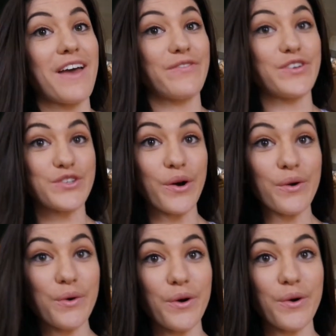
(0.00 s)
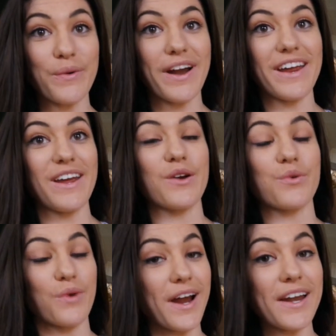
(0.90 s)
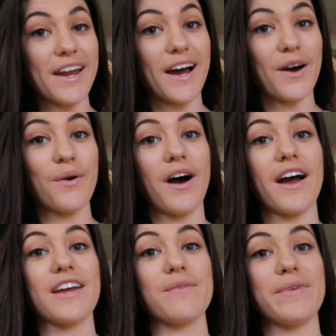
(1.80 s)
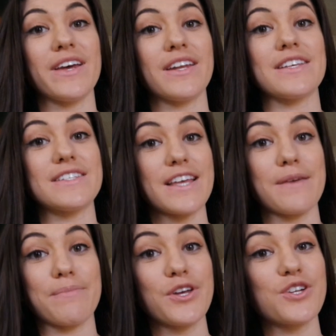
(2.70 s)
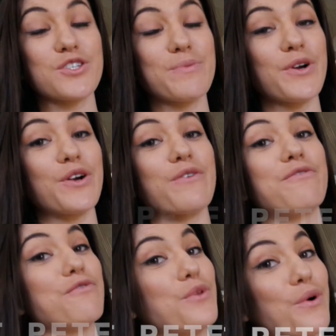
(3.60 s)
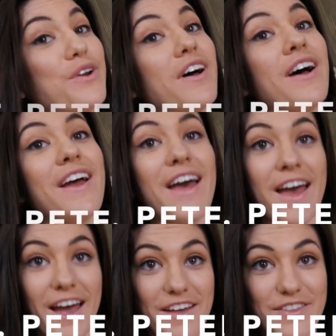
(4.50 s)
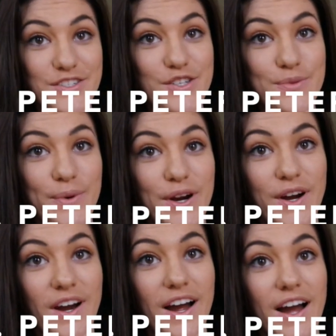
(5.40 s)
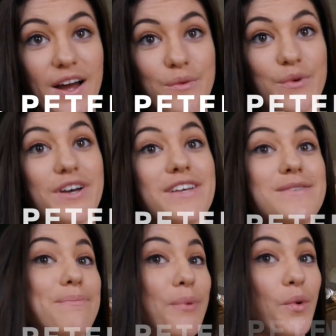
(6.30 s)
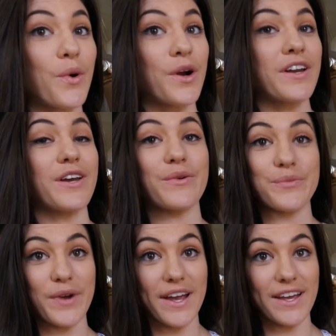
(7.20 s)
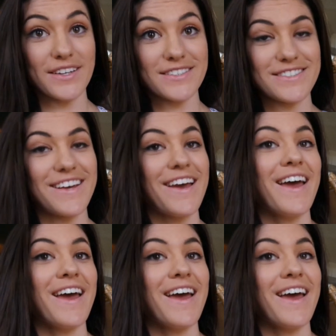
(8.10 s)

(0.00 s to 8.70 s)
If you don't know already, right now I am in St. Petersburg, Florida, and this is where I was born and raised.